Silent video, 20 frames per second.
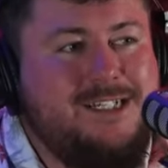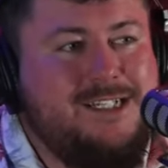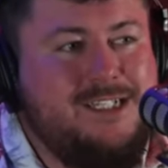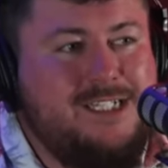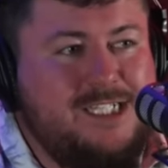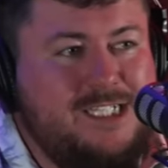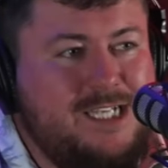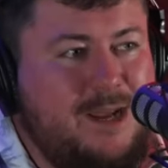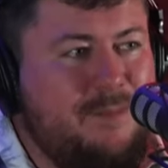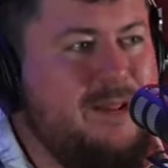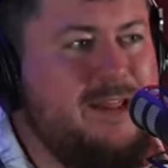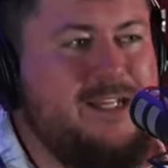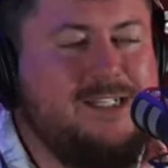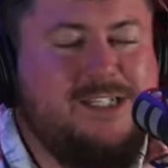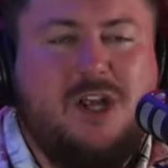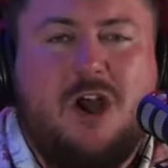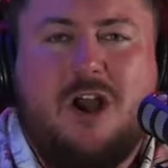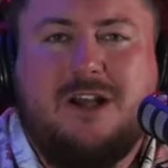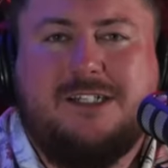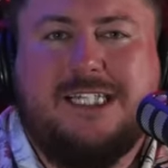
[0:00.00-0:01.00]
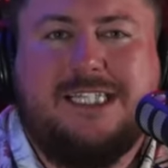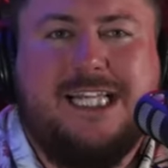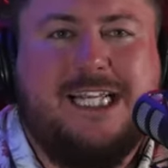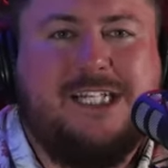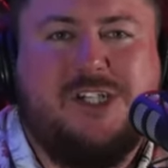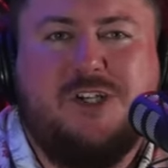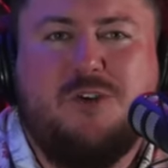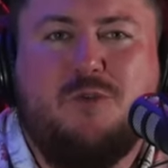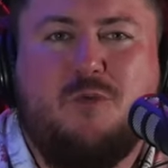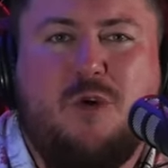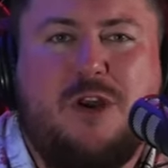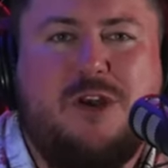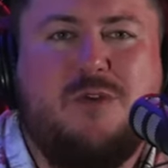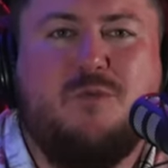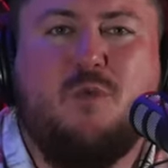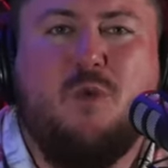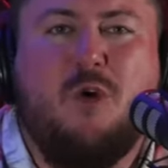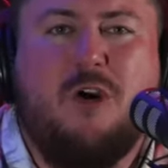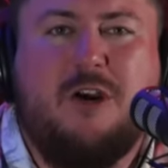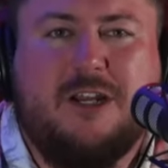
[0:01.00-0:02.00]
Some of the songs that they do
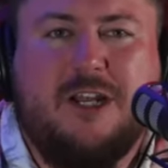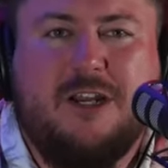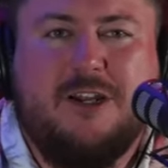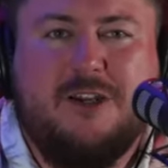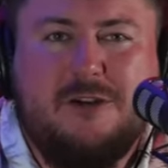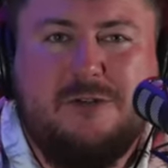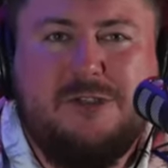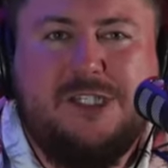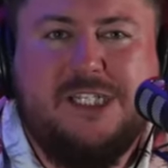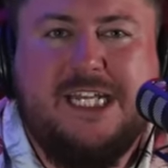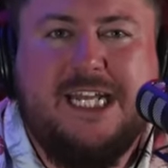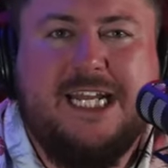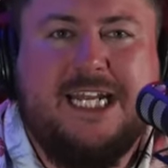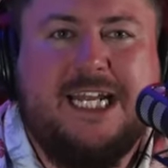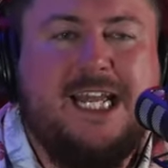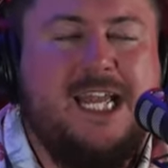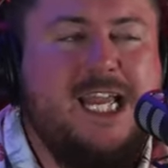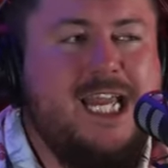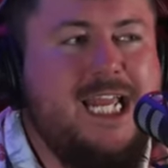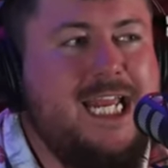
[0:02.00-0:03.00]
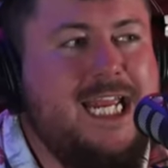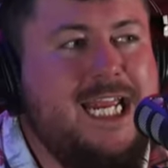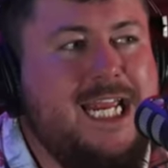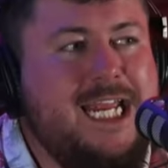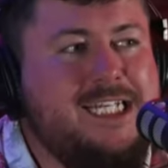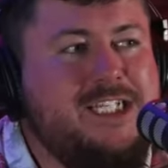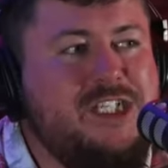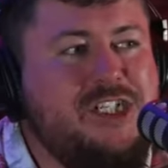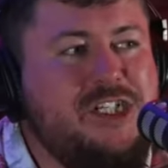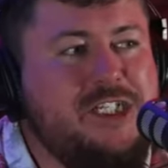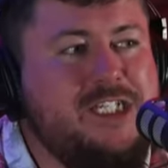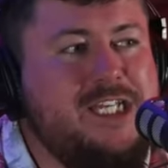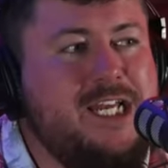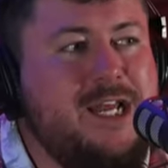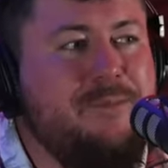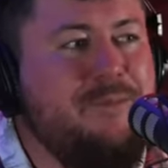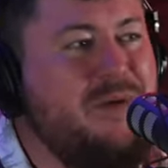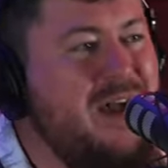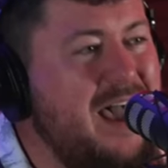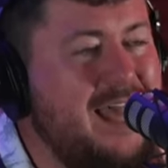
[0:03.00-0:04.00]
wouldn't work acoustic. It's just
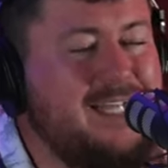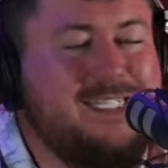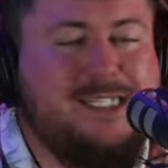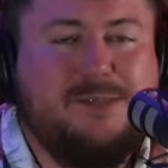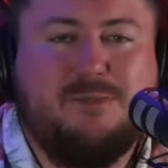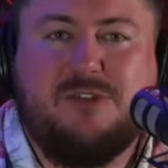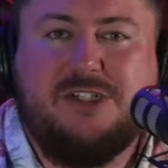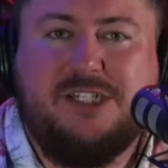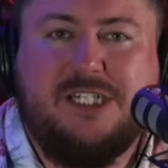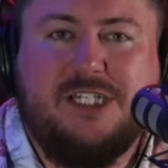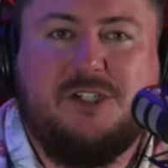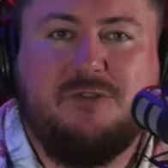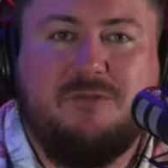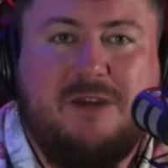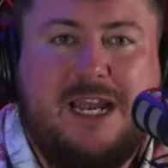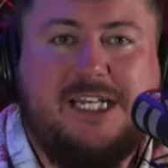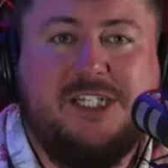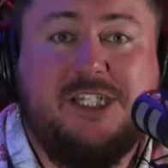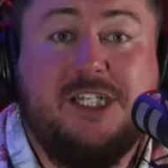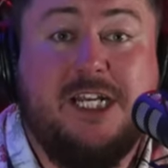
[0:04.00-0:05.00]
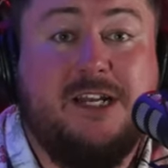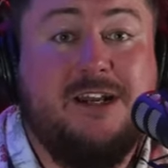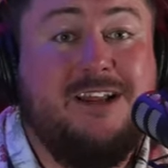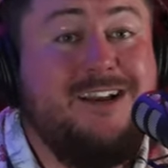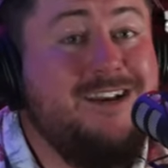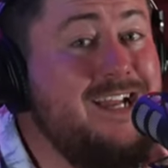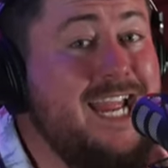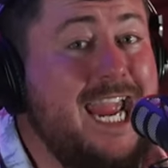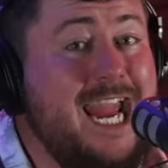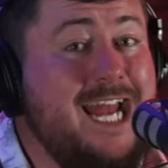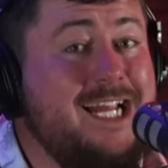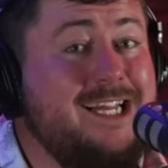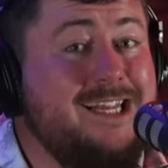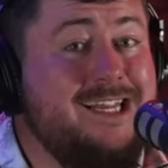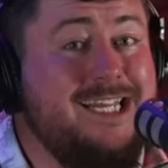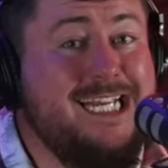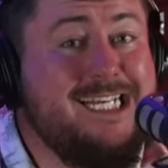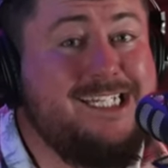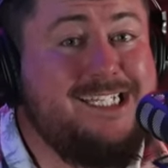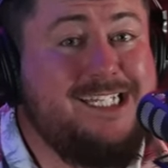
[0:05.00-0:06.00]
an impossible situation, and at
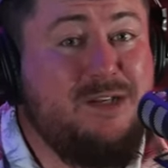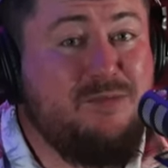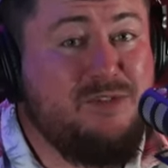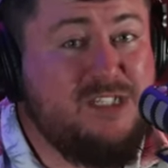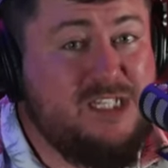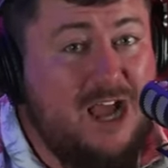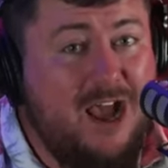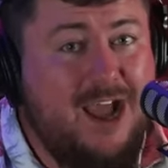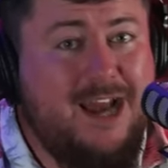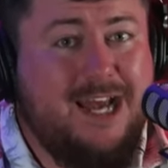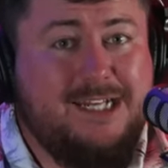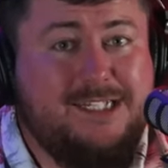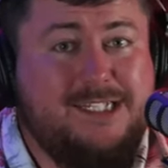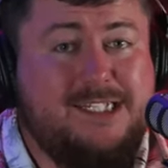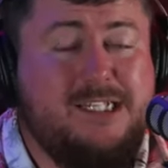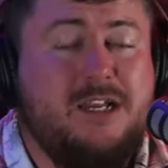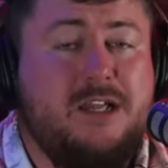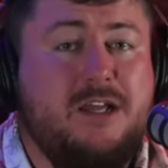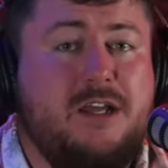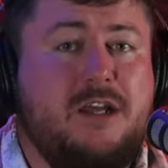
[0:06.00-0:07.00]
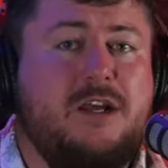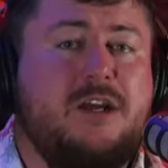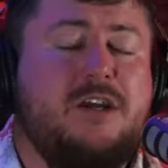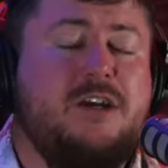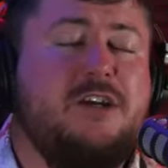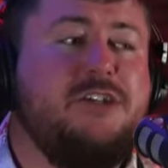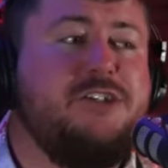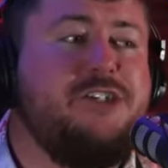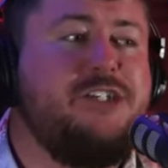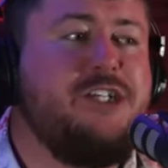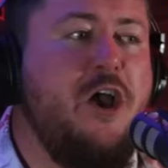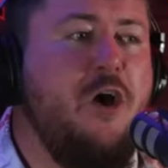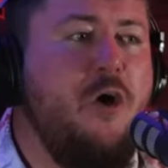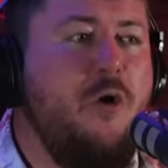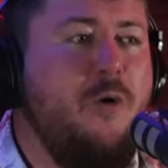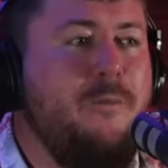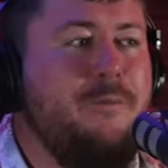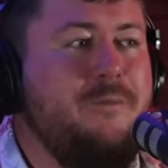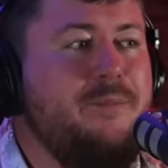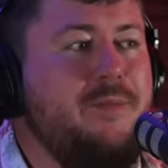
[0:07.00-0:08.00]
least he was honest.
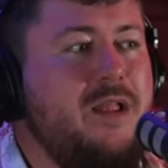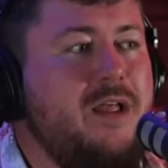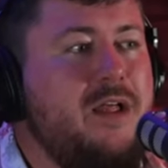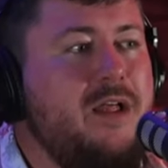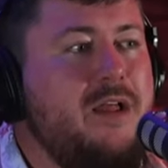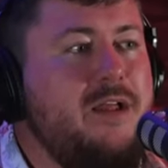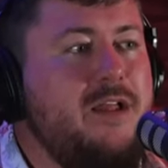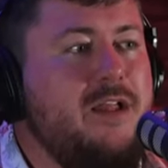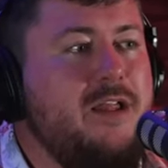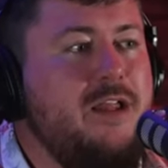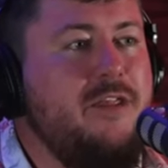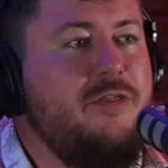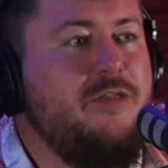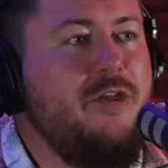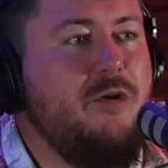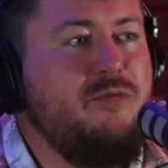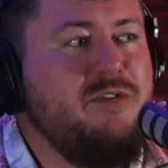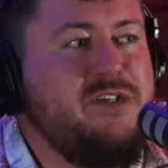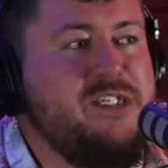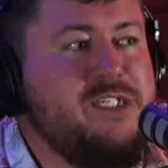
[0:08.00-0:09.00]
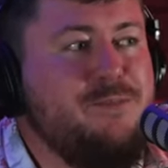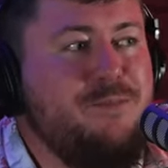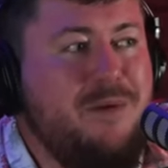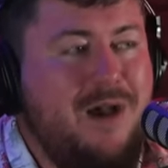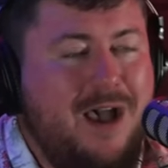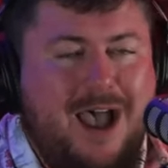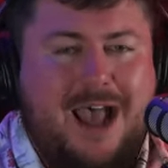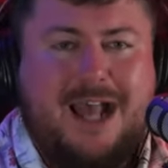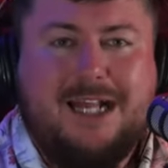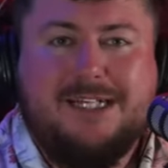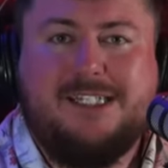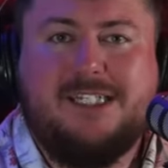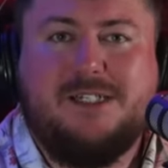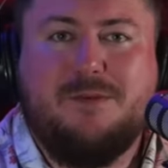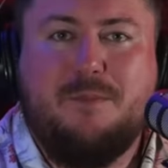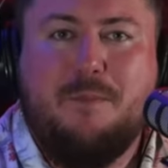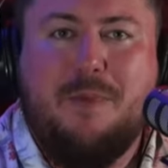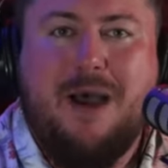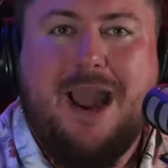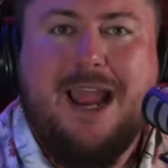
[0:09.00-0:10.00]
So the
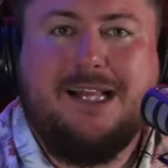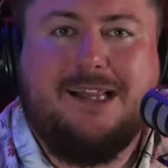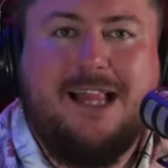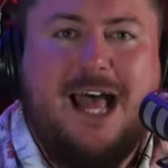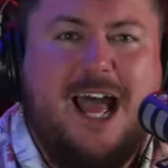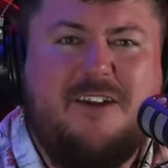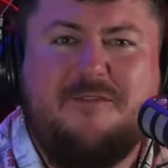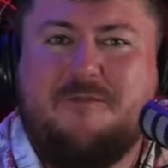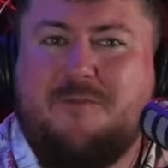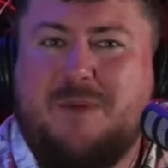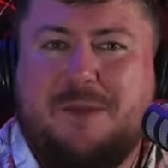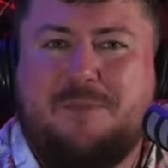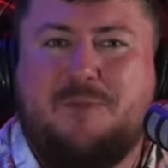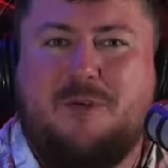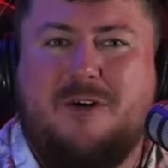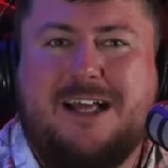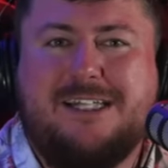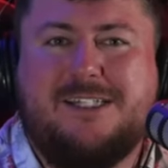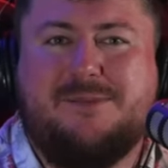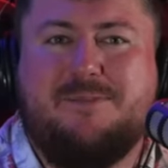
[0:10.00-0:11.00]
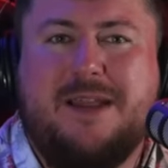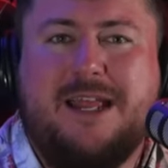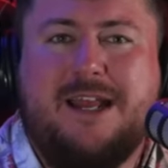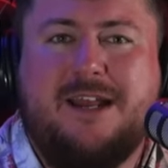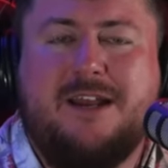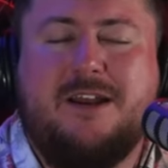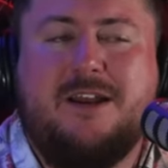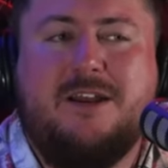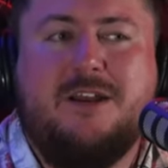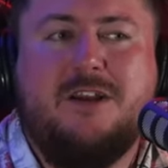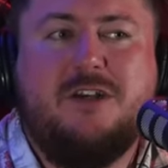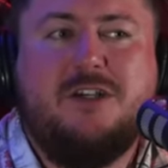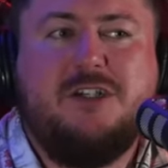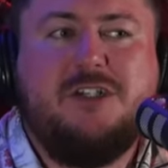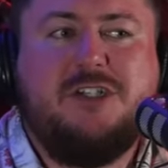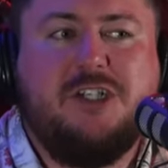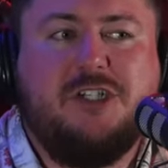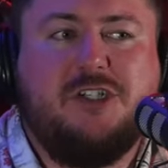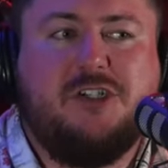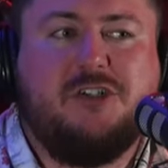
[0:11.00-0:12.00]
response by a lot of people has been
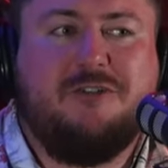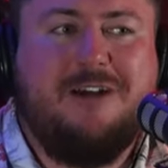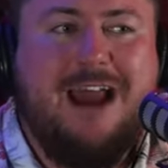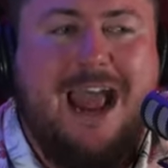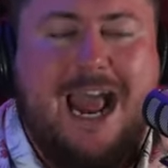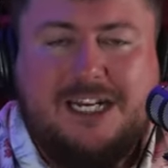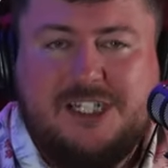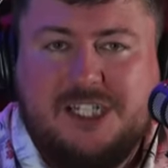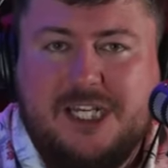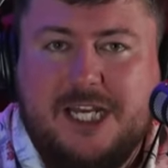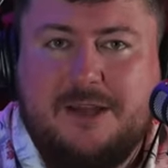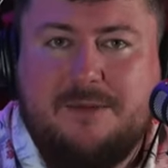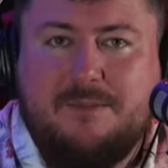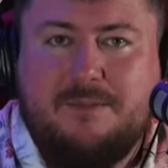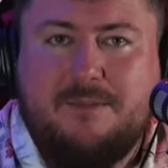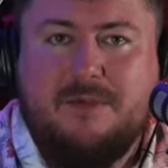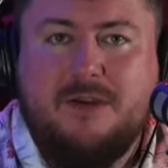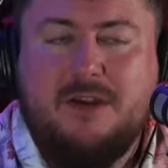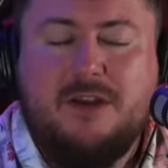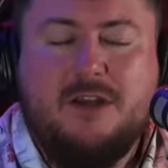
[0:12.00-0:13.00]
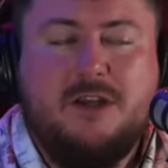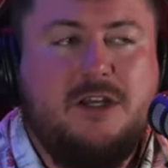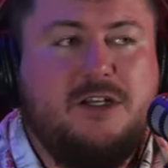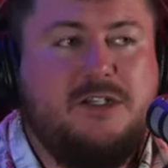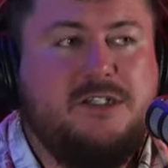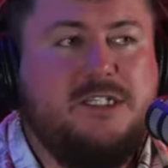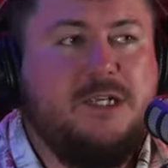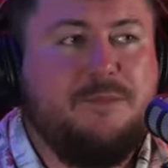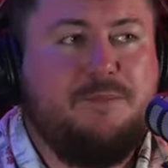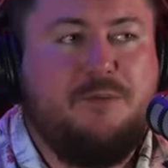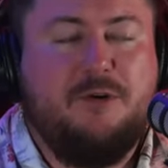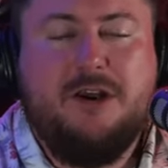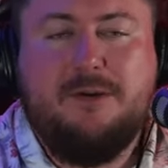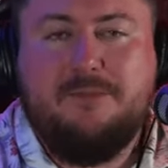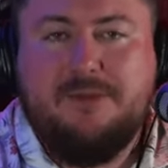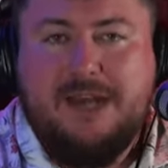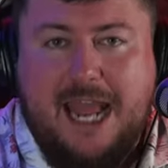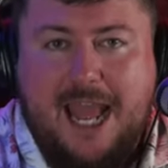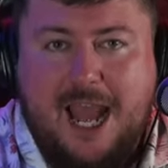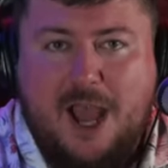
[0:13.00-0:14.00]
to trash him, to put
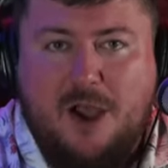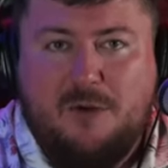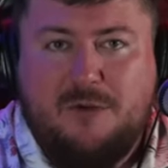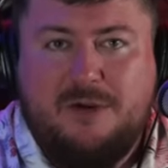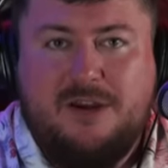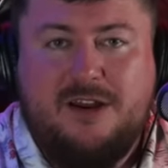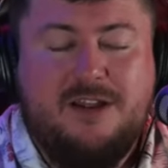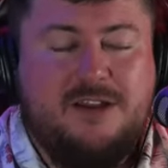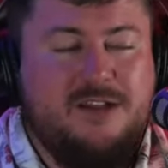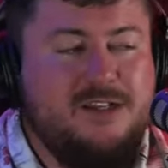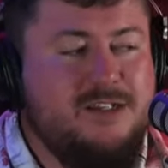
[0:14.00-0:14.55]
him down.